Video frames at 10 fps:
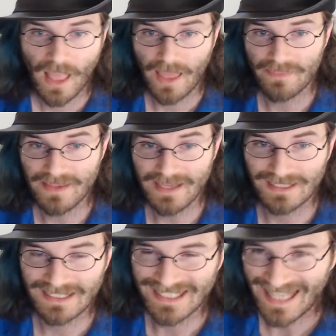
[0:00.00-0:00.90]
And the
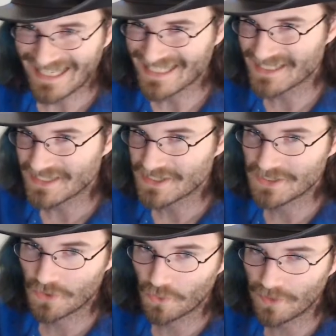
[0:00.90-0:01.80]
last
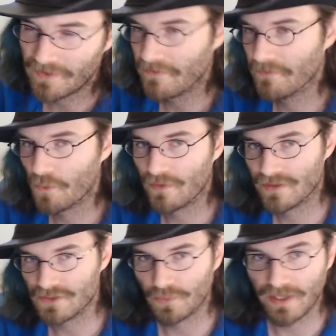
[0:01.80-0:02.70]
story for
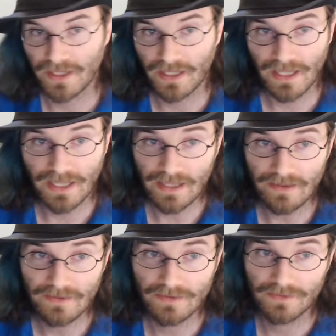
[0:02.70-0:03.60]
this week
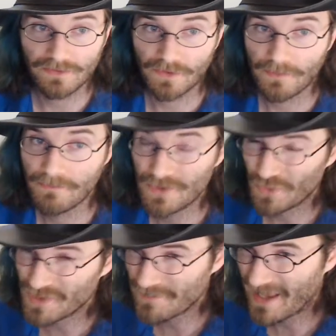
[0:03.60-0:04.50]
is
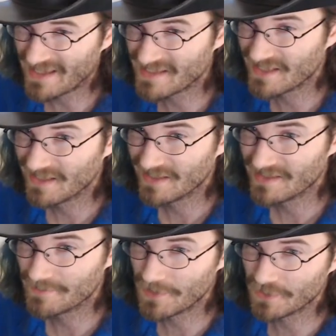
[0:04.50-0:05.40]
Majora's Mask
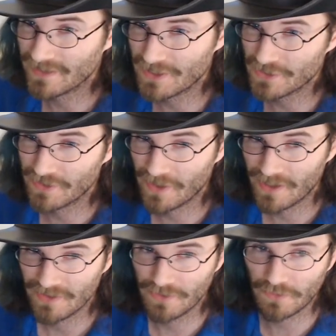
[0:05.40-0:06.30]
Special Edition,
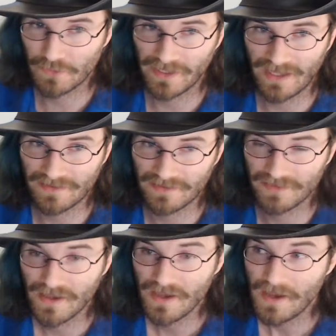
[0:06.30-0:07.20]
new
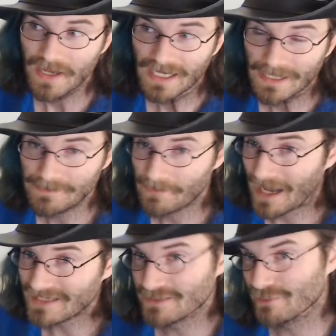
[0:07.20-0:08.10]
3DS's
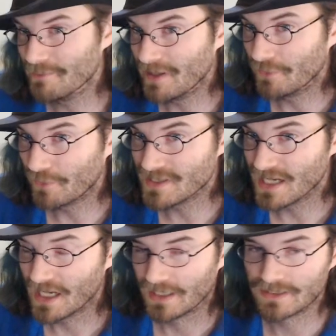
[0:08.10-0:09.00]
possibly being
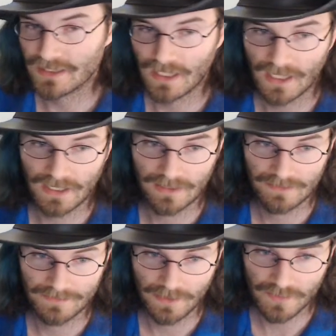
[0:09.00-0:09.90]
restocked.
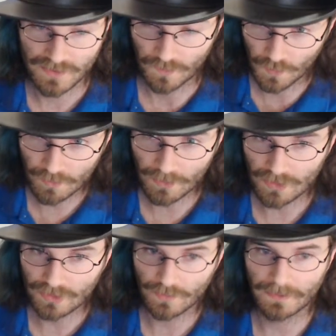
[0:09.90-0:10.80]
Uh, there was a
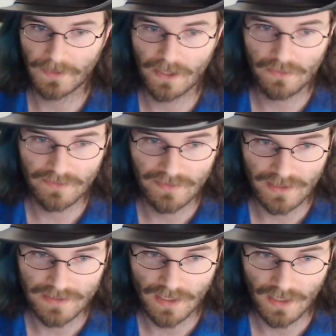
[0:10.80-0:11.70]
rumor going around
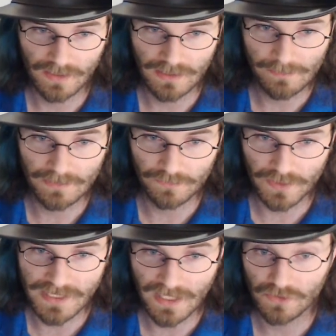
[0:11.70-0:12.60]
that uh, a couple of
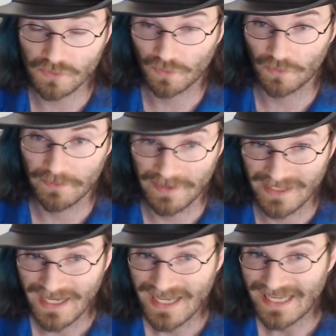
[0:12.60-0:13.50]
retailers were going to be